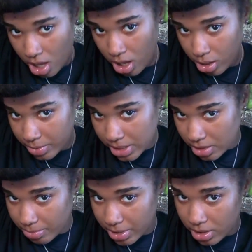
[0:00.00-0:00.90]
this is
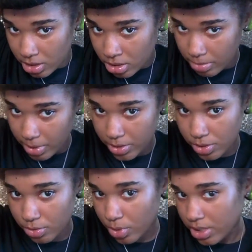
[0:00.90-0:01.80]
going to be about 2 more.